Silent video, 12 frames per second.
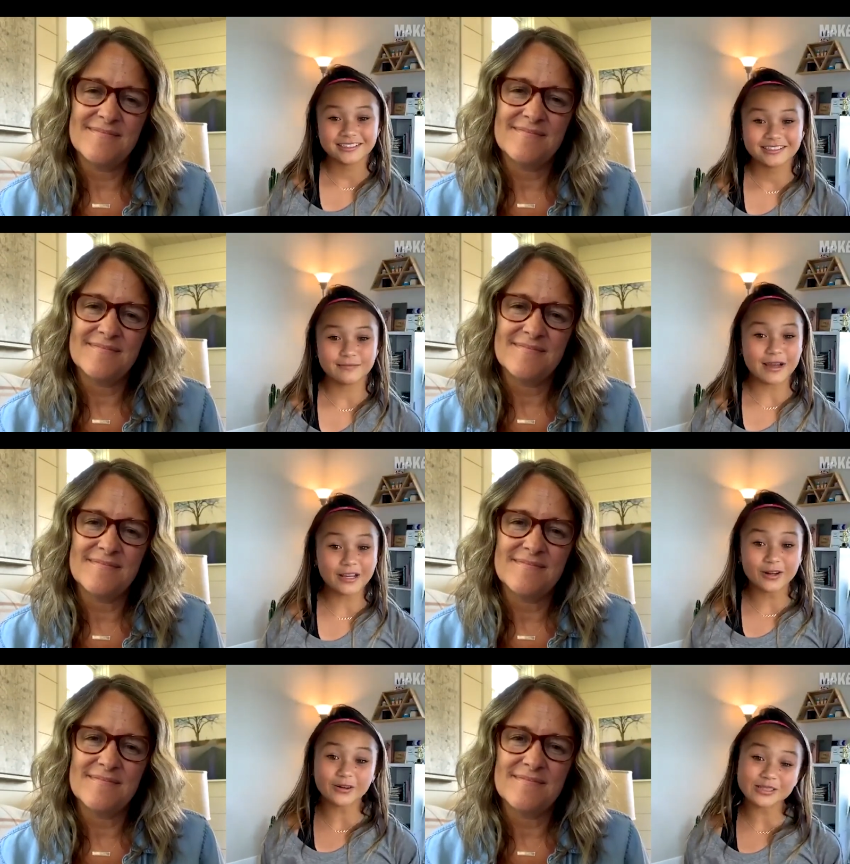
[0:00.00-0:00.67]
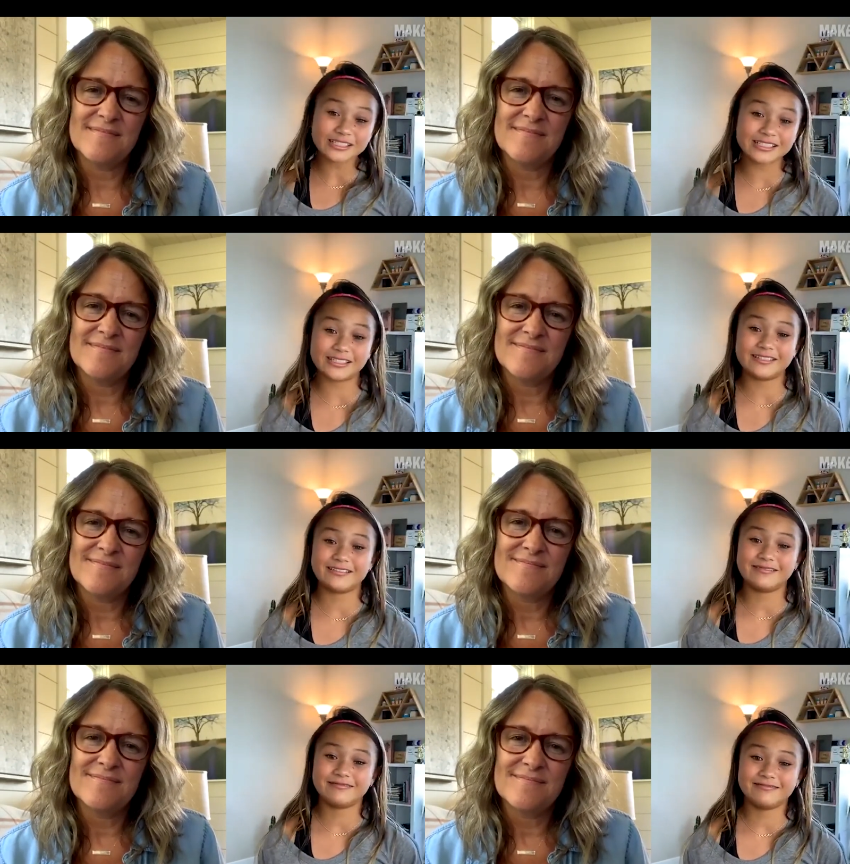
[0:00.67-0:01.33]
Speaker 1: my goal is to,
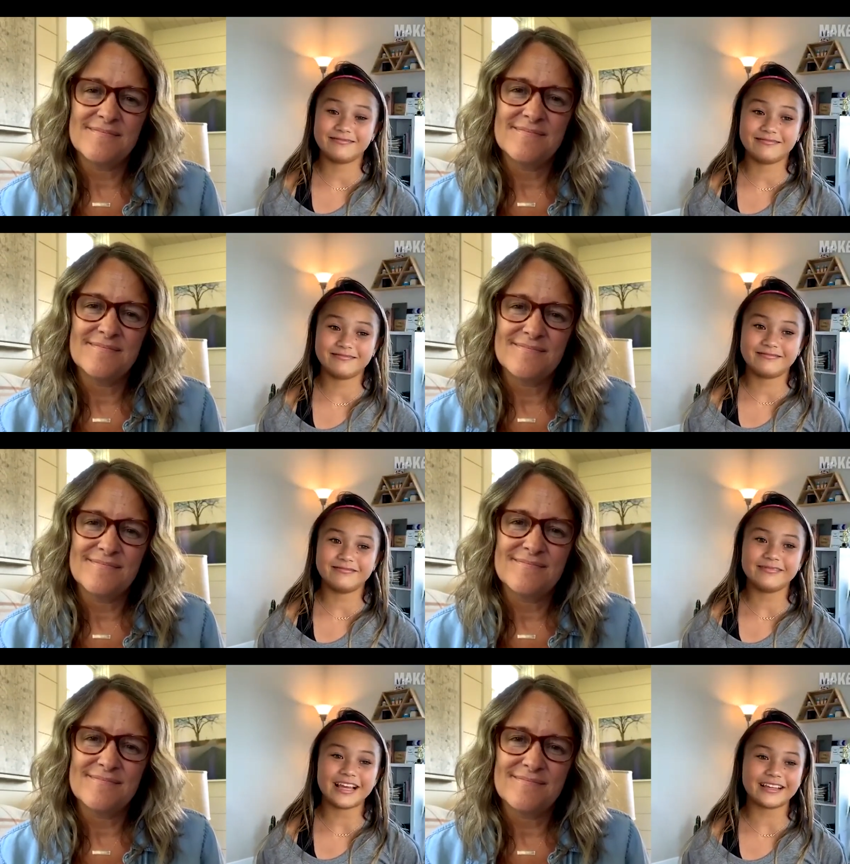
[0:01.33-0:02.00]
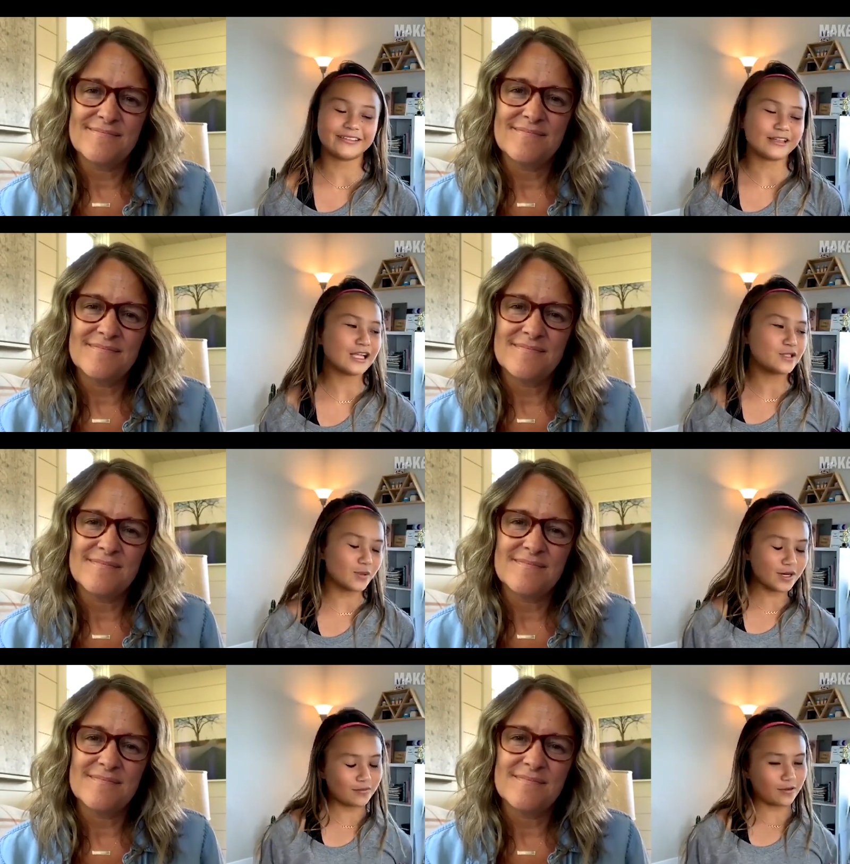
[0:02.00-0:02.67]
like, that's
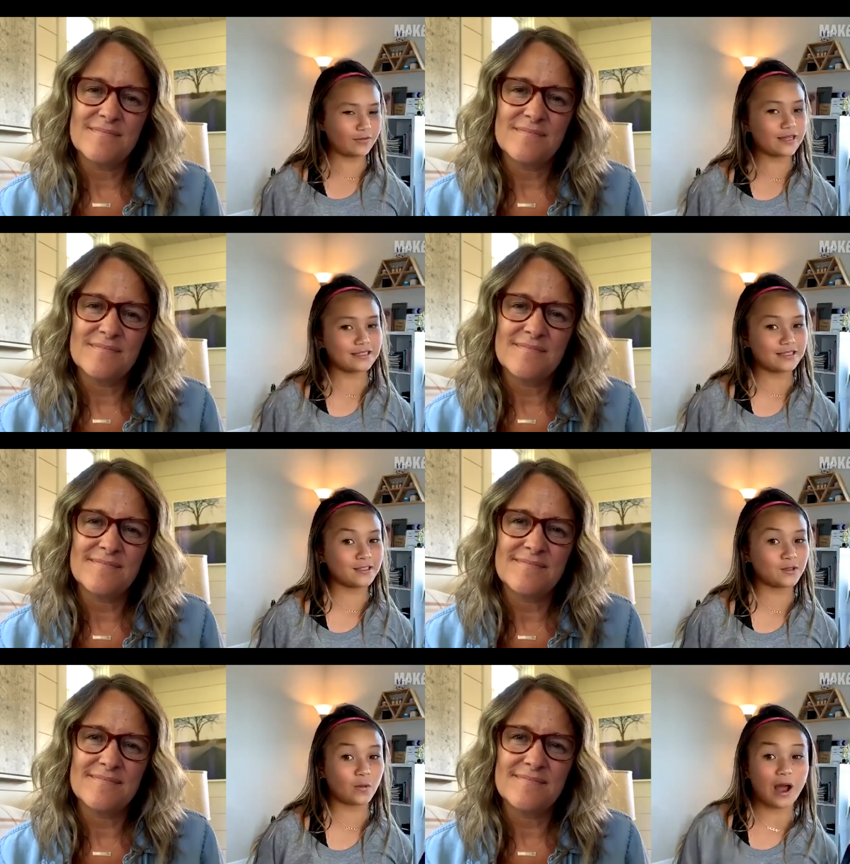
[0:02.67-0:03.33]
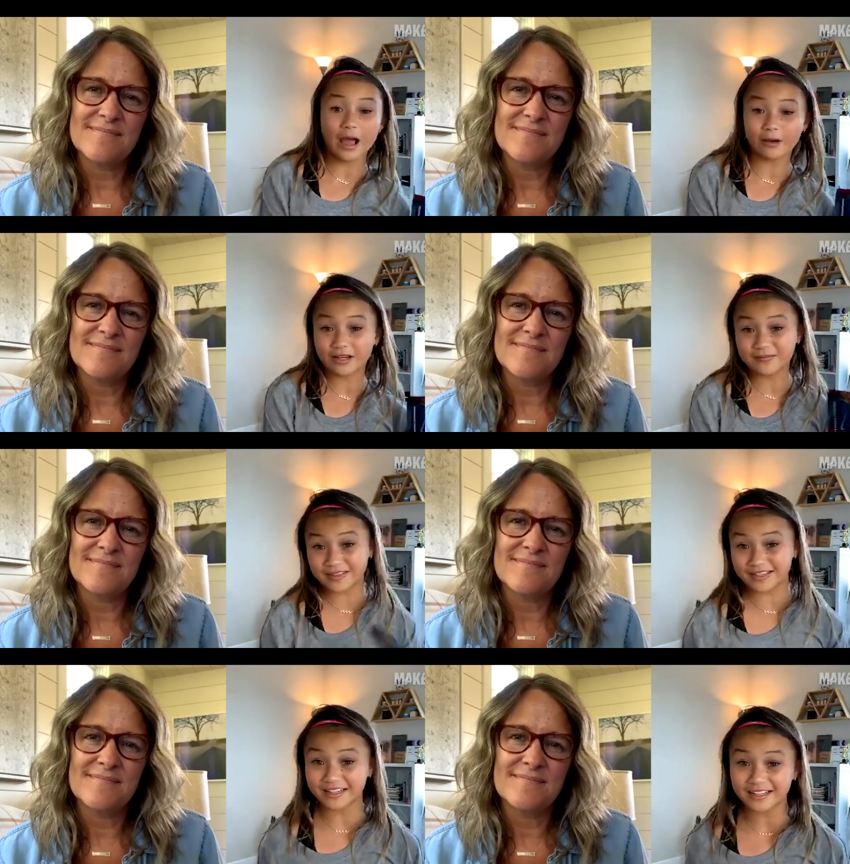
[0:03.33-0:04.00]
one of the reasons why I want to be
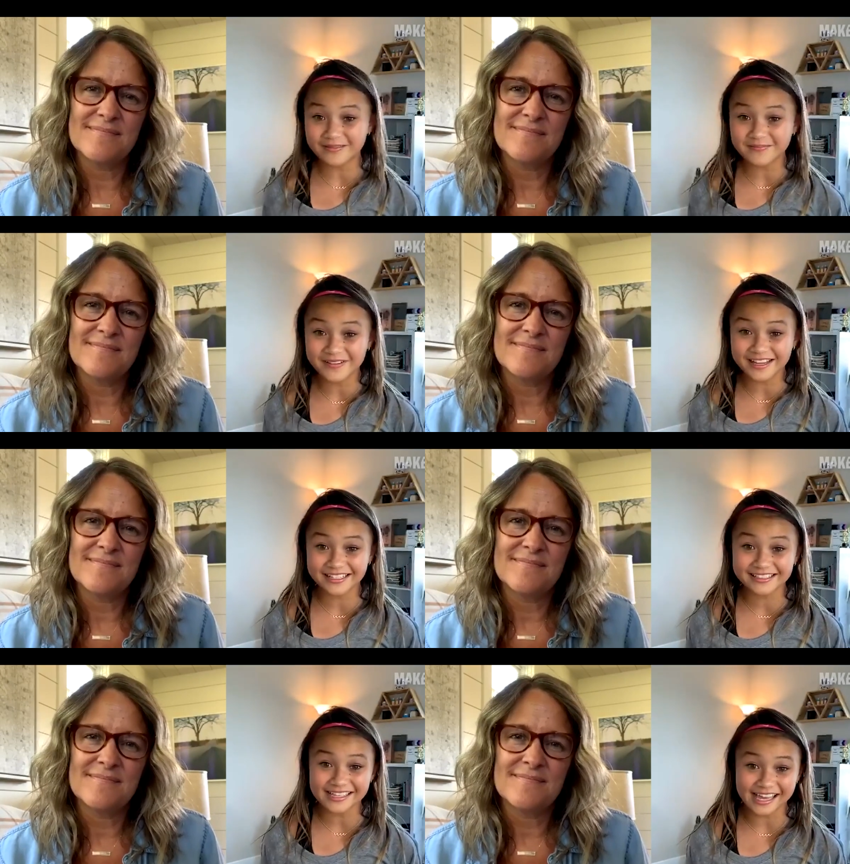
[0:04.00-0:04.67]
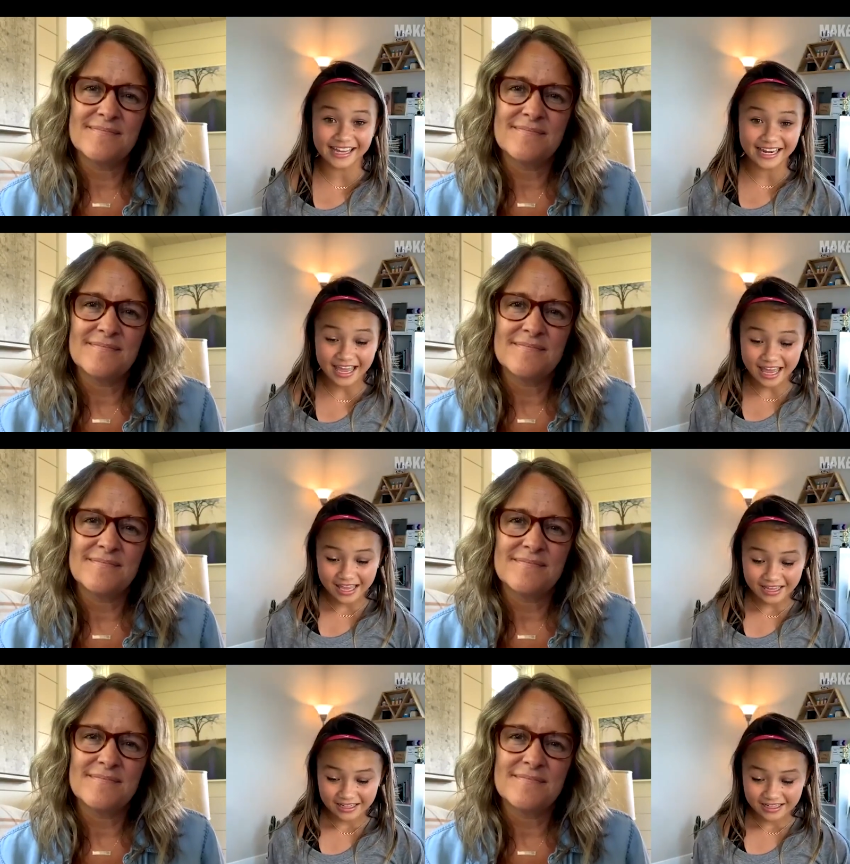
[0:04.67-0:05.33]
in the Olympics, and
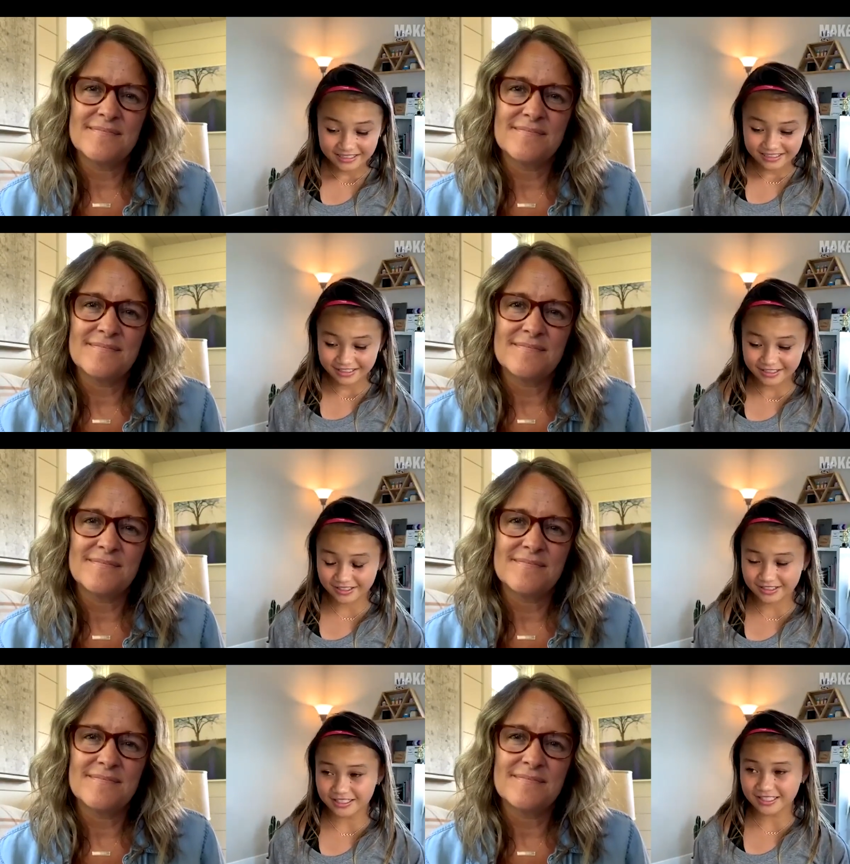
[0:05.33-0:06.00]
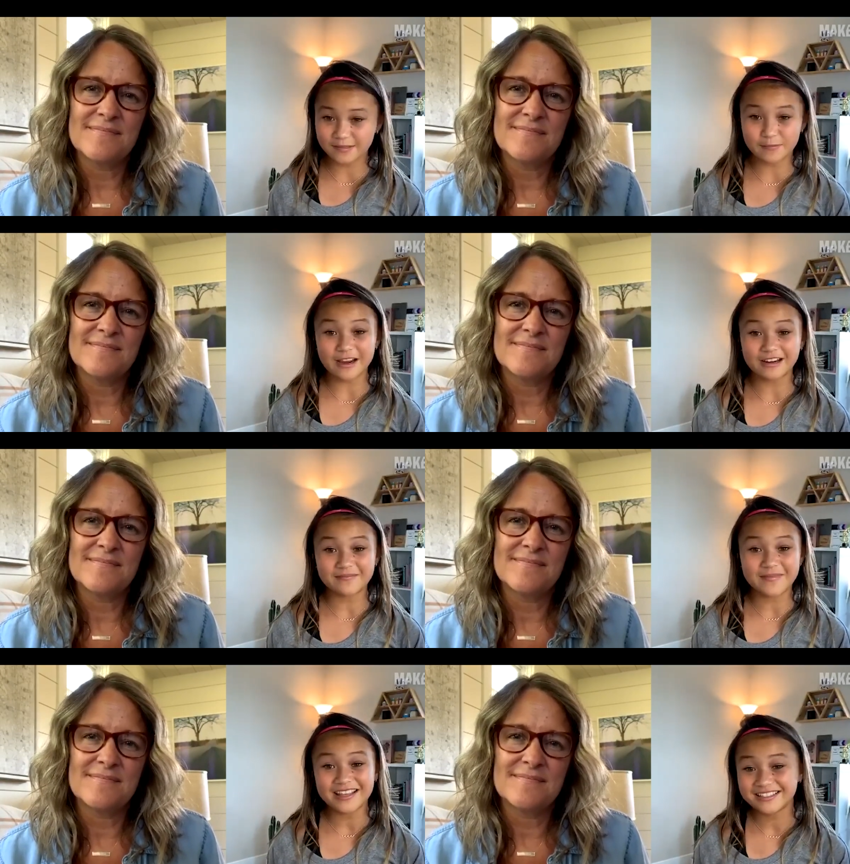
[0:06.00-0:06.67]
just to spread a
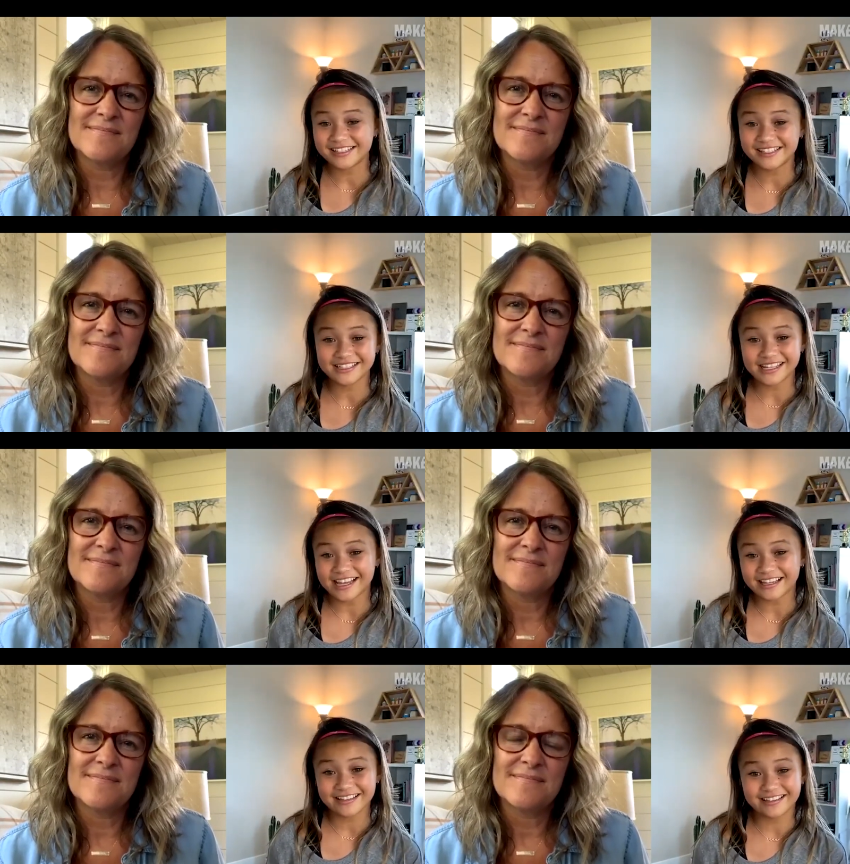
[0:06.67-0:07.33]
message, like,